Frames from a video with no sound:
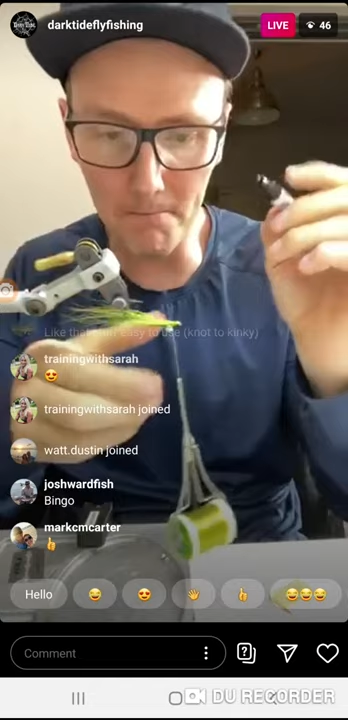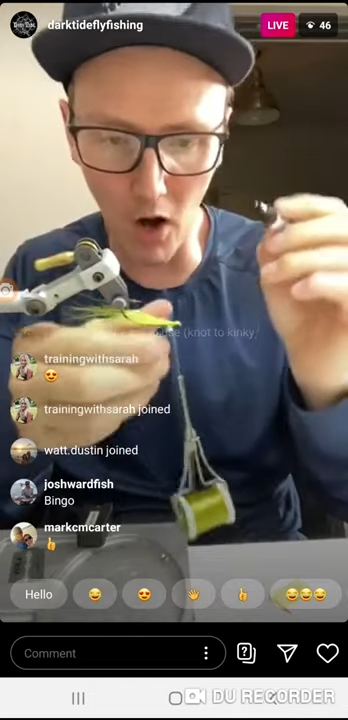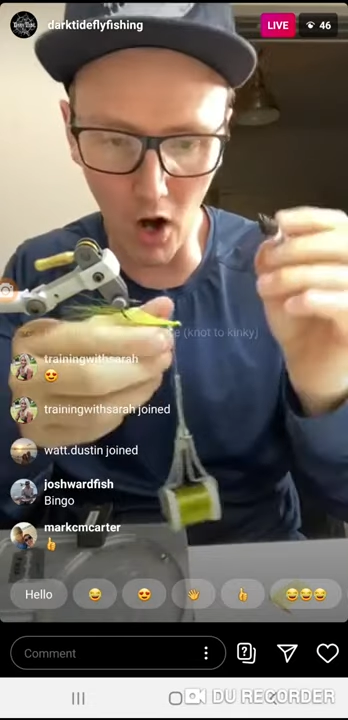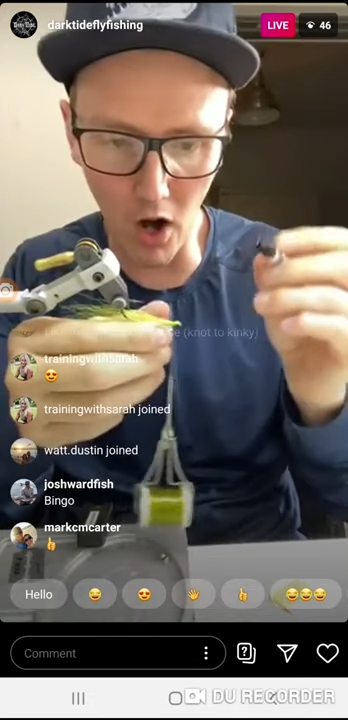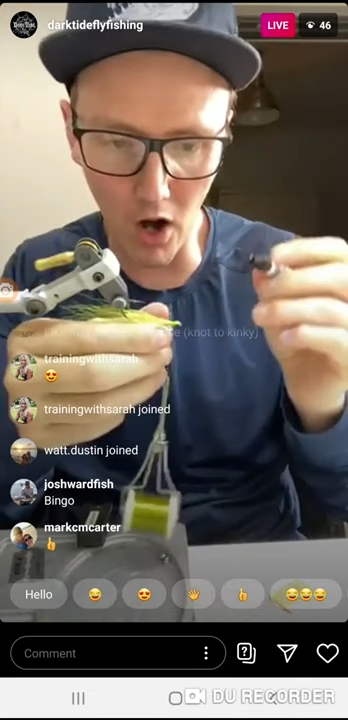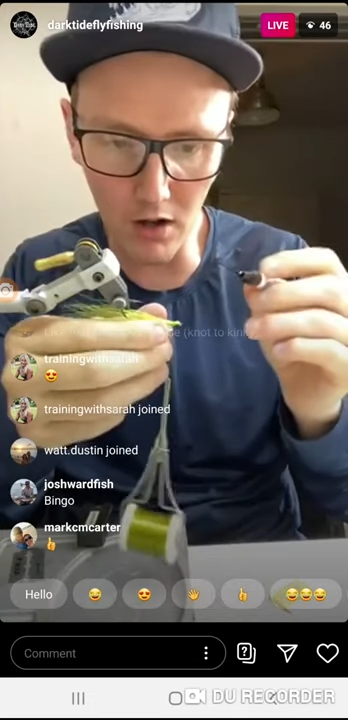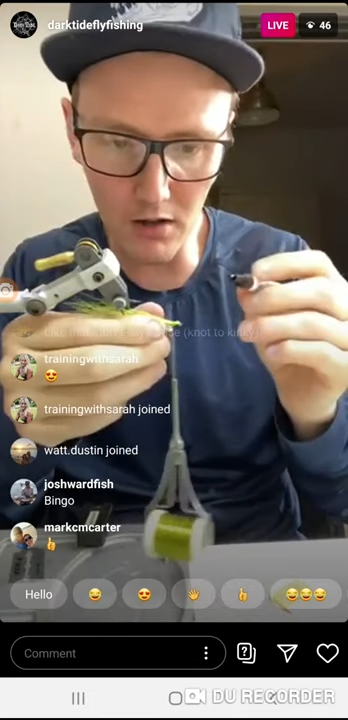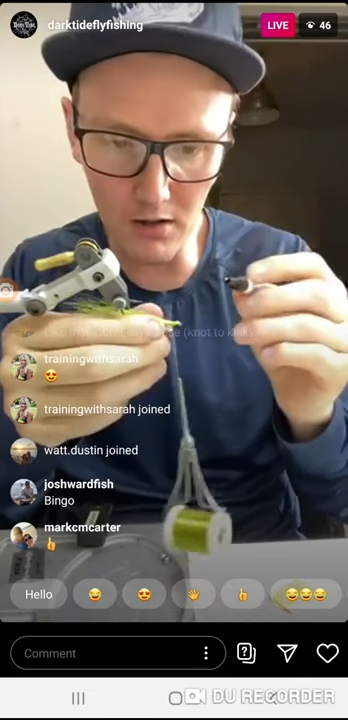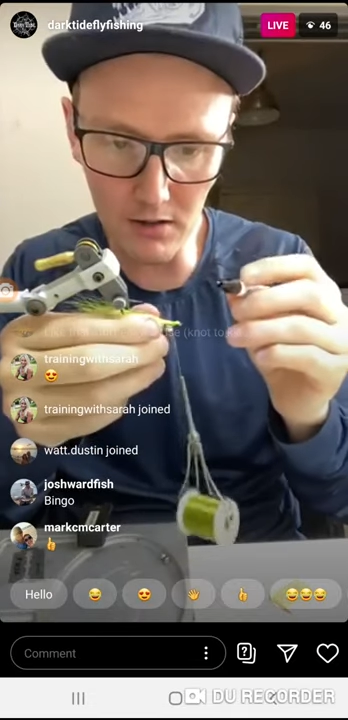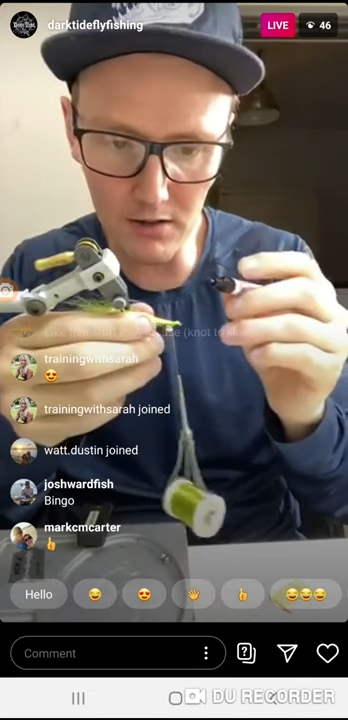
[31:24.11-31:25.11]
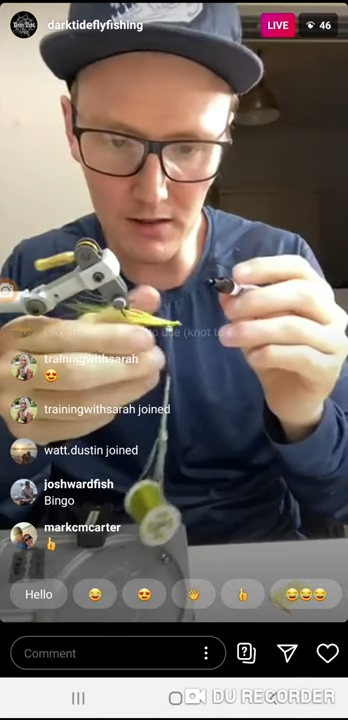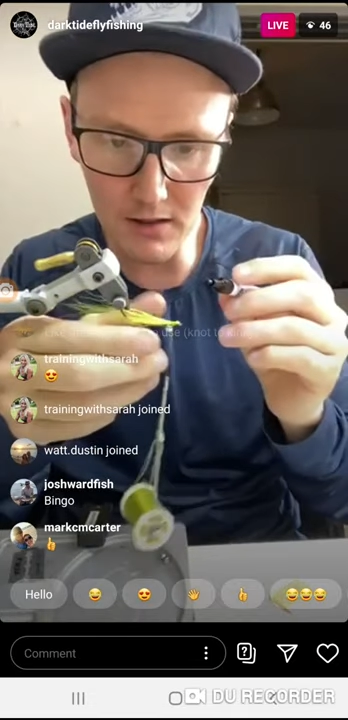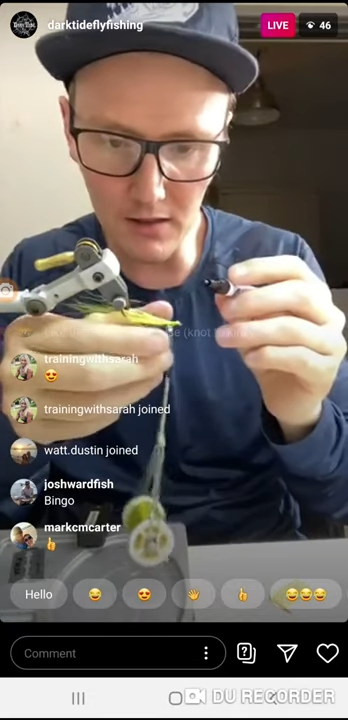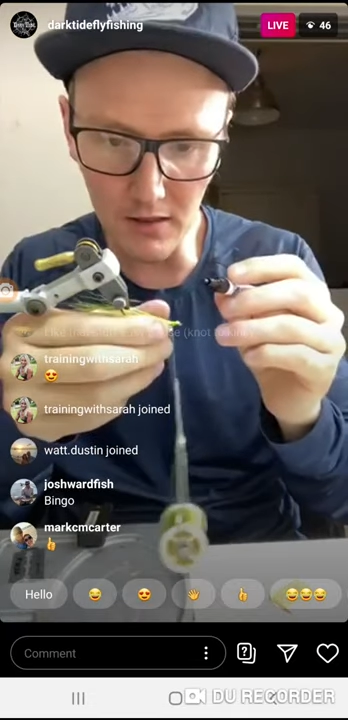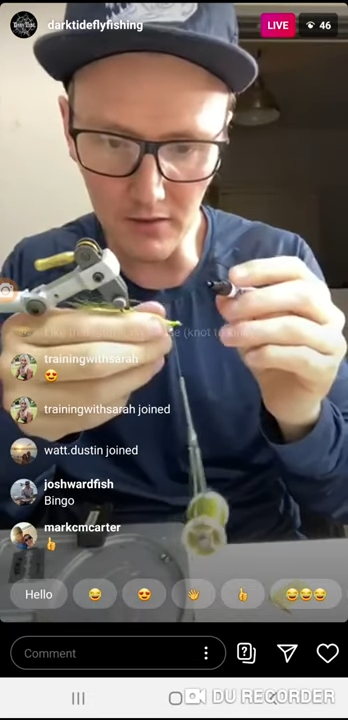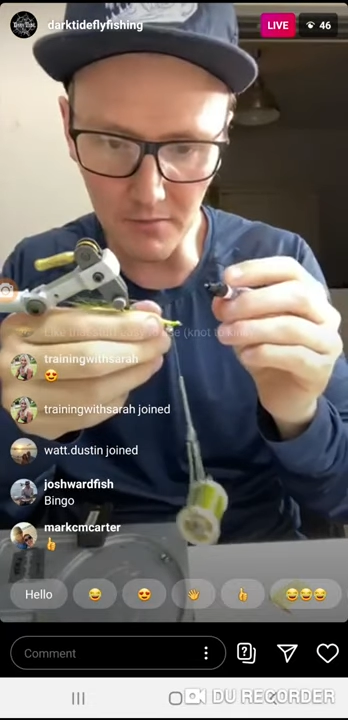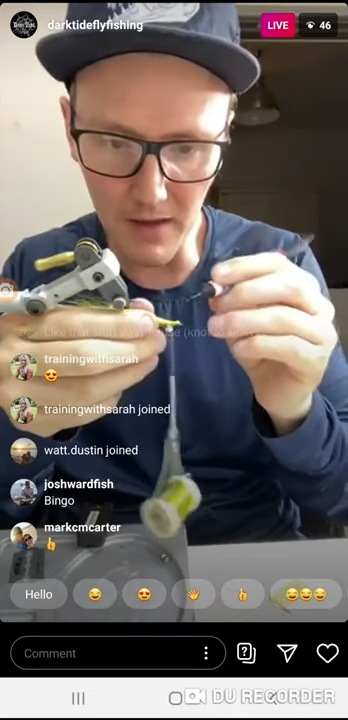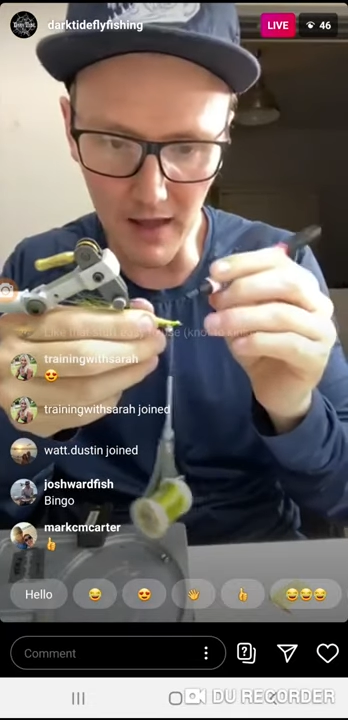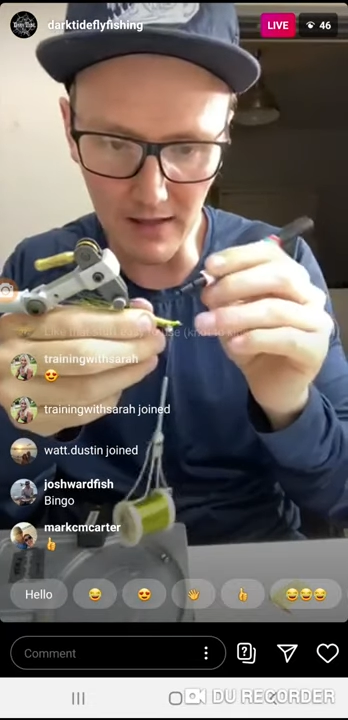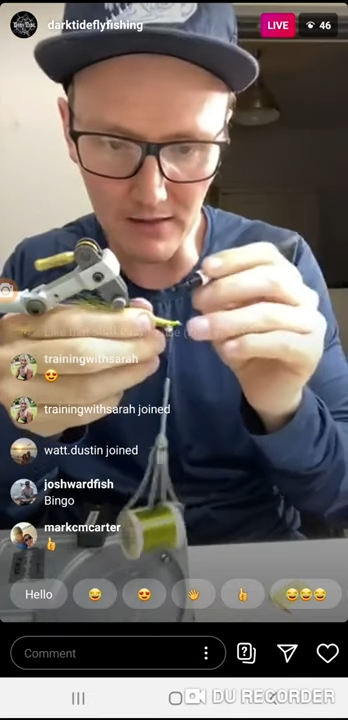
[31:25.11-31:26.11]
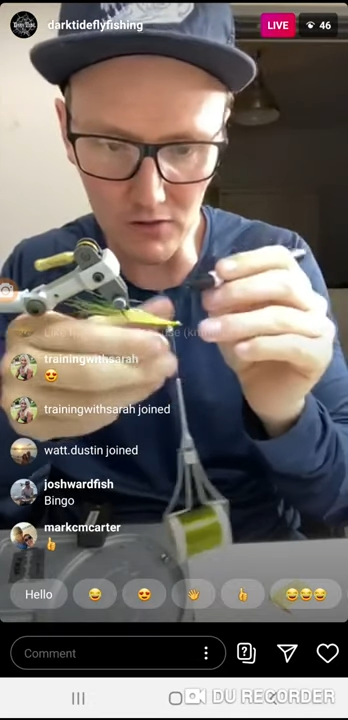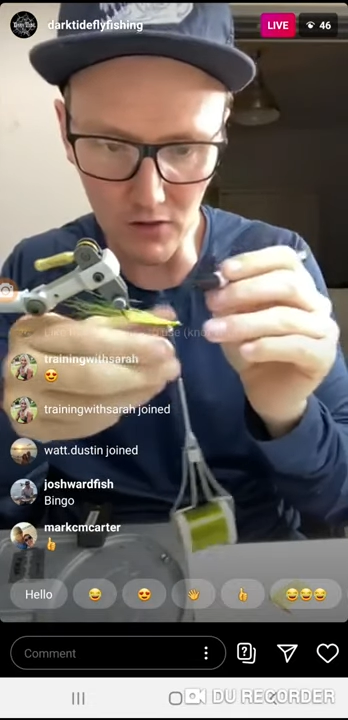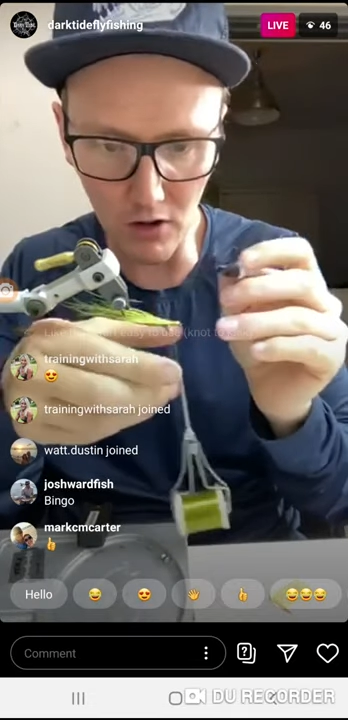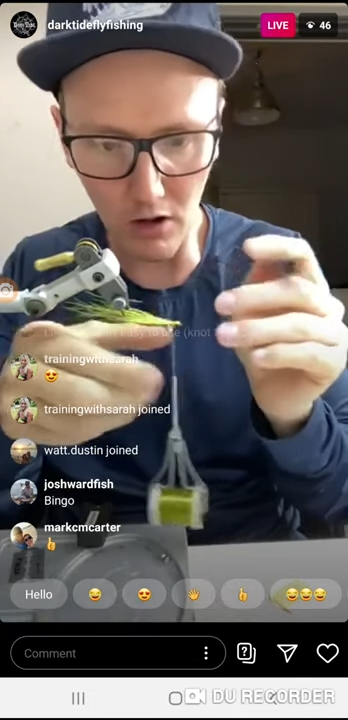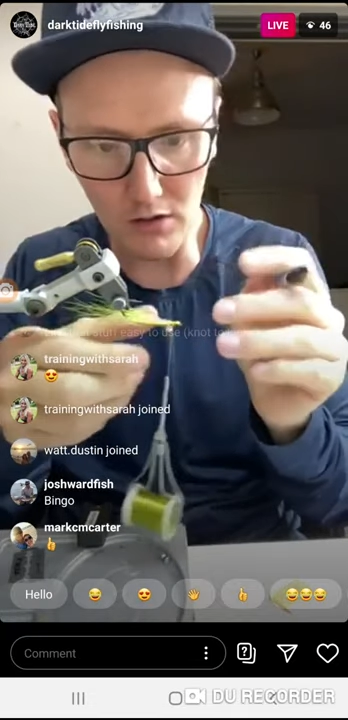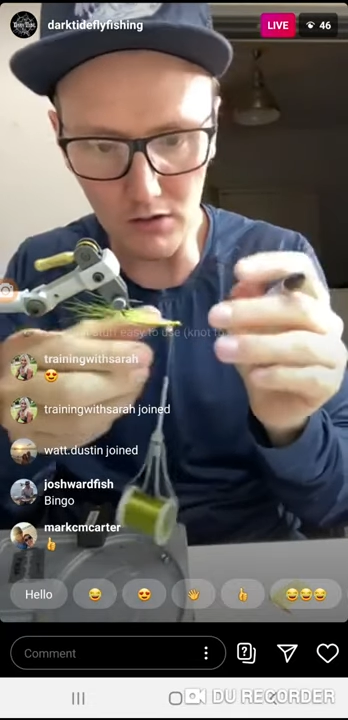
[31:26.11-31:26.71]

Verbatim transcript: bar this pattern so long.